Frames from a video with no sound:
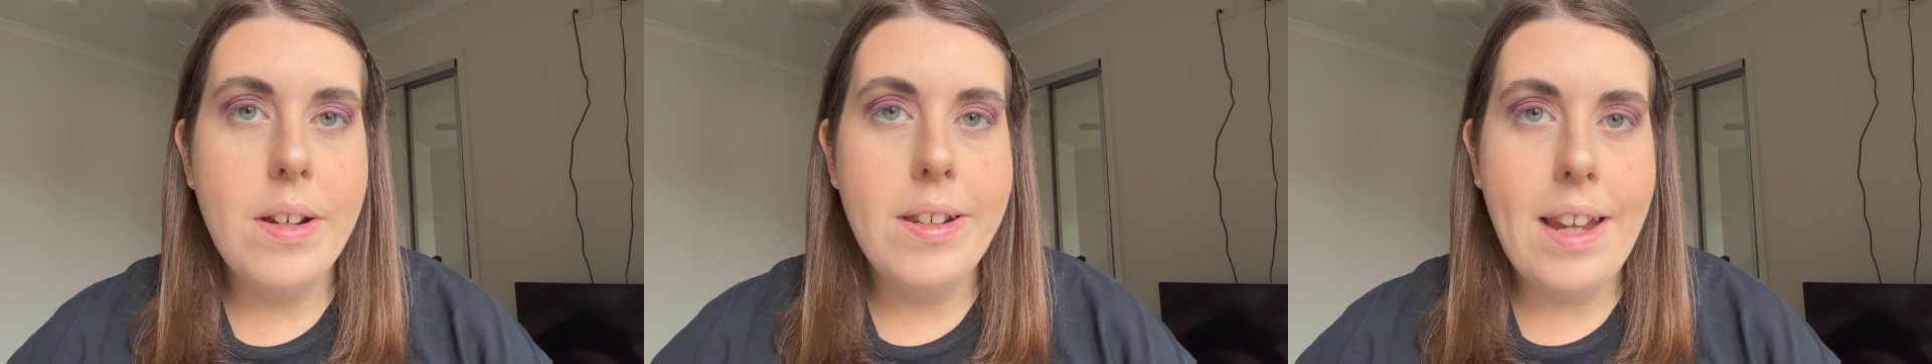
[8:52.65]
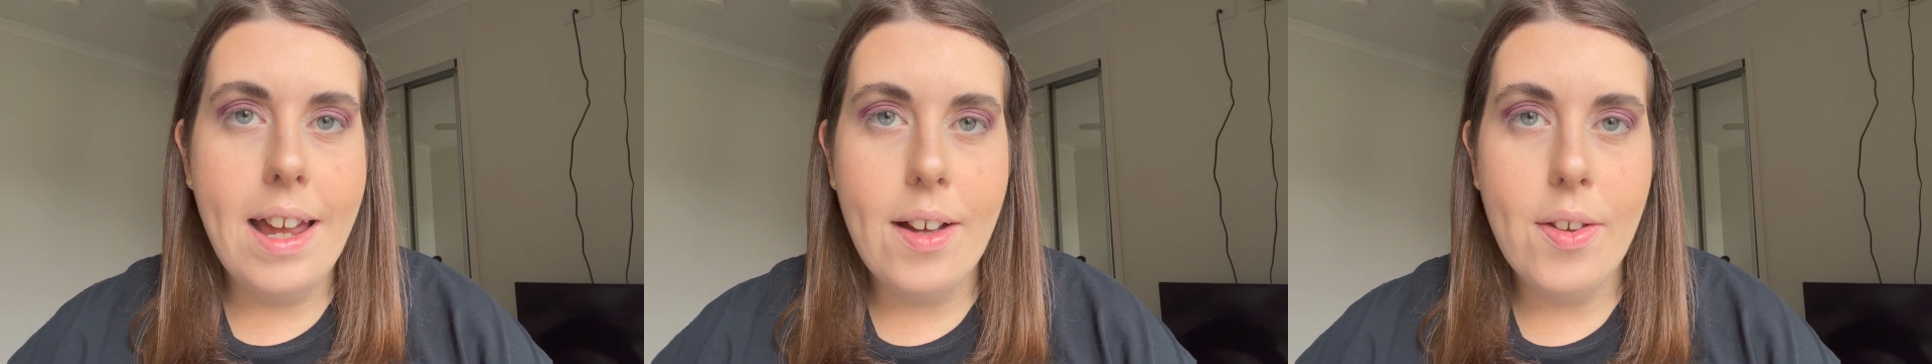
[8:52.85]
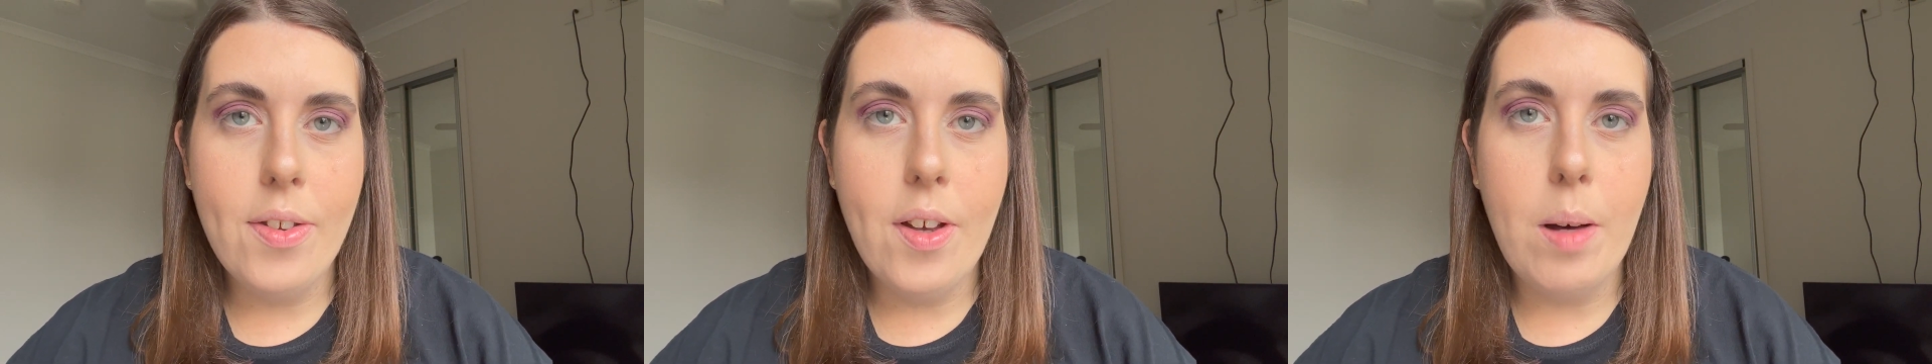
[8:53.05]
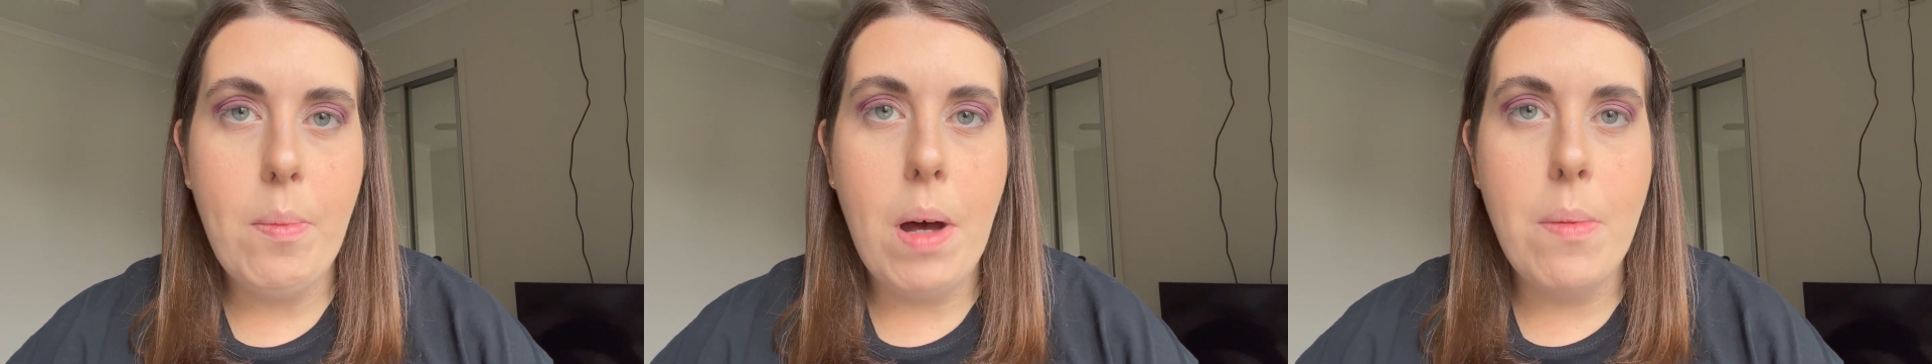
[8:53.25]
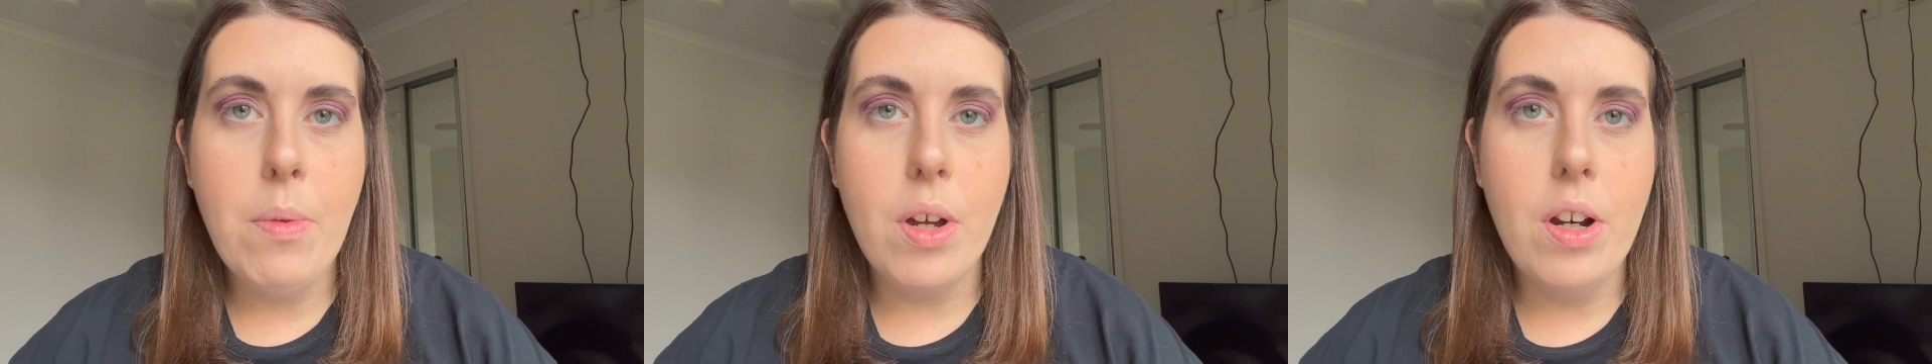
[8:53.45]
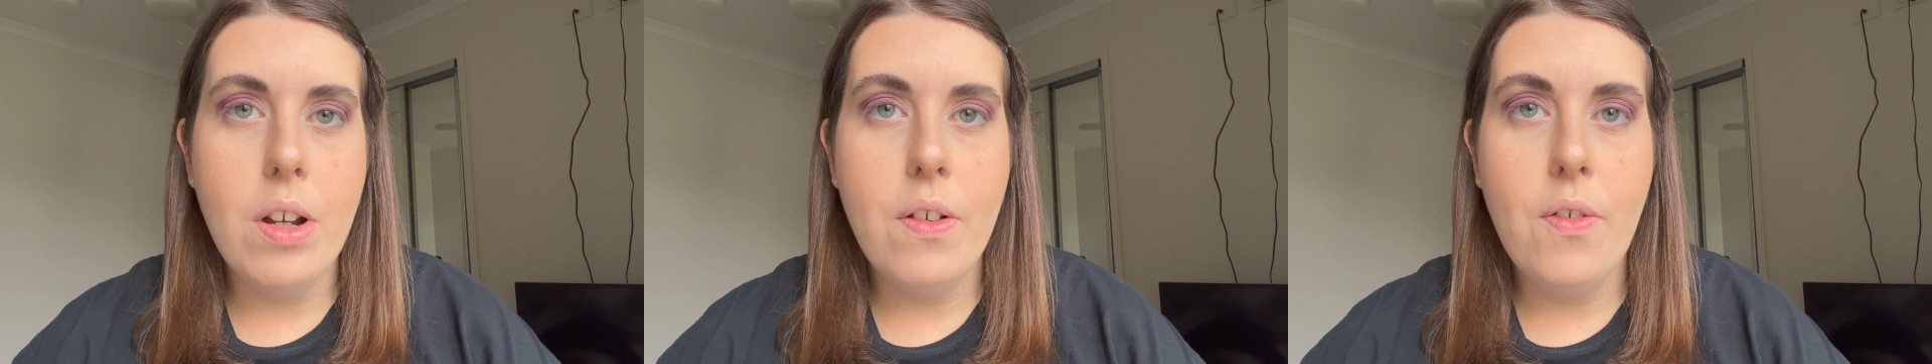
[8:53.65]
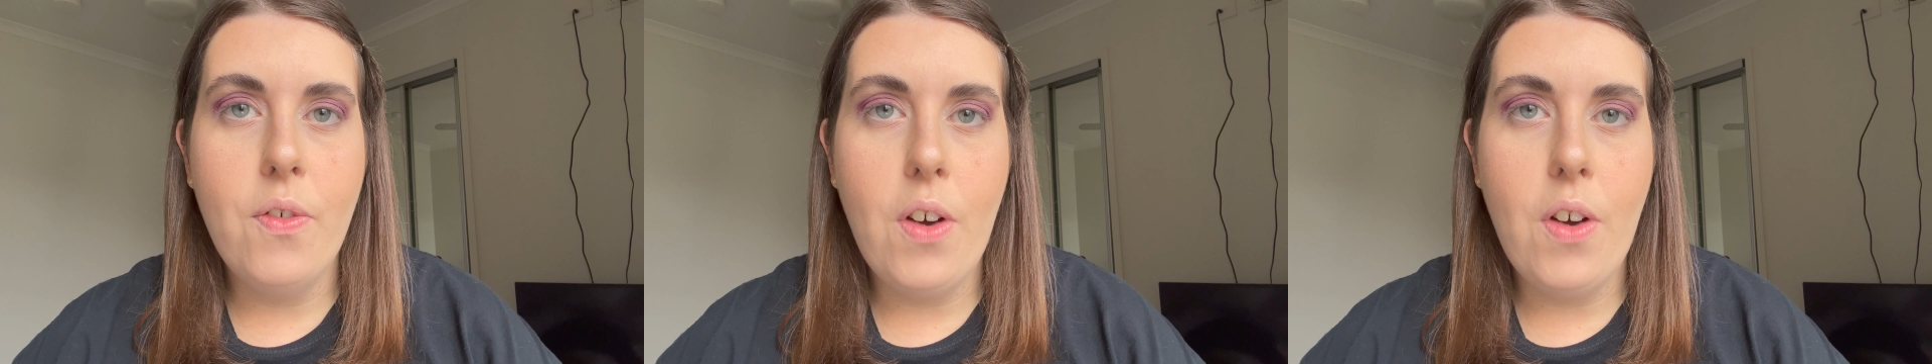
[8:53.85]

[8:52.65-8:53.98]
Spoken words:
next up I'm gonna